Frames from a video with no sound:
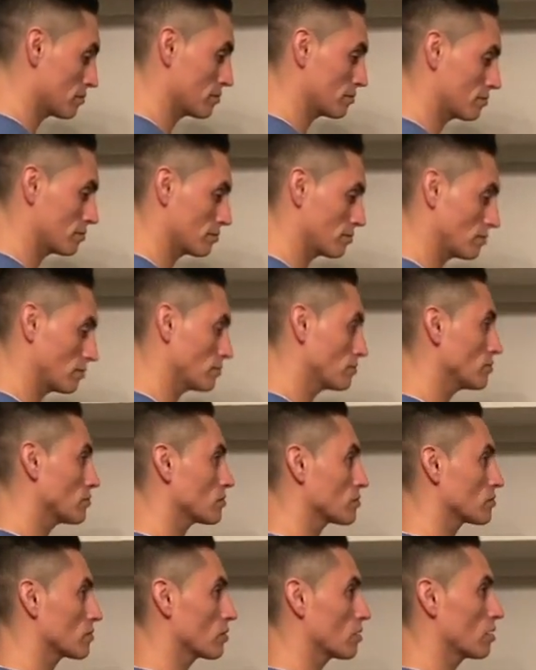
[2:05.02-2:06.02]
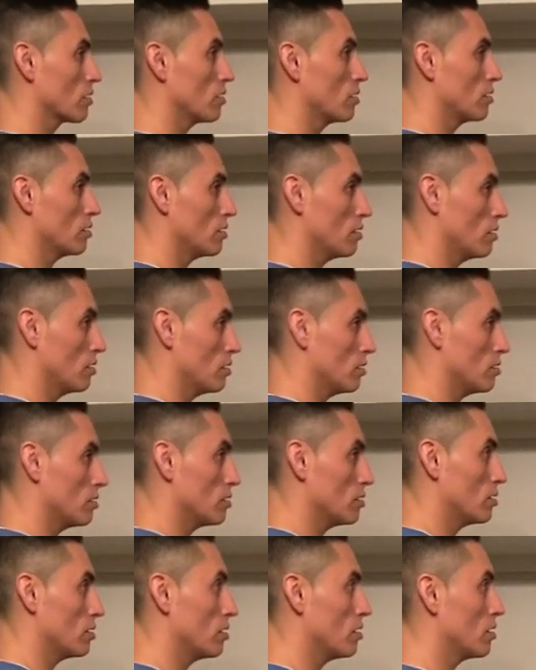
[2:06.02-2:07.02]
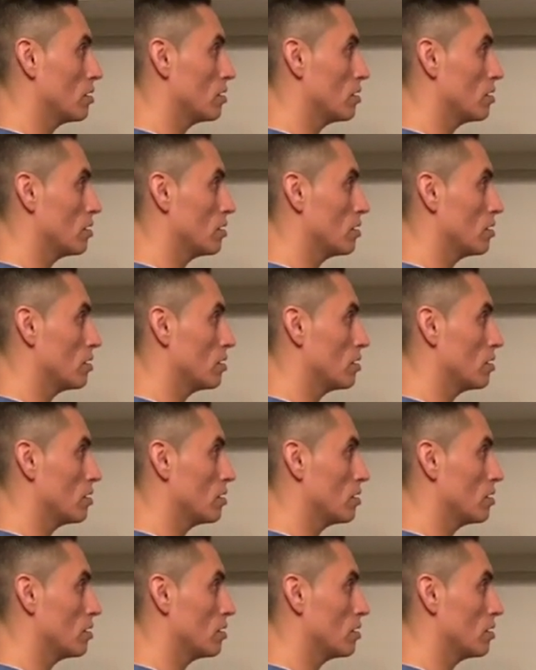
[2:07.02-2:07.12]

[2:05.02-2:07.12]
(no one is talking)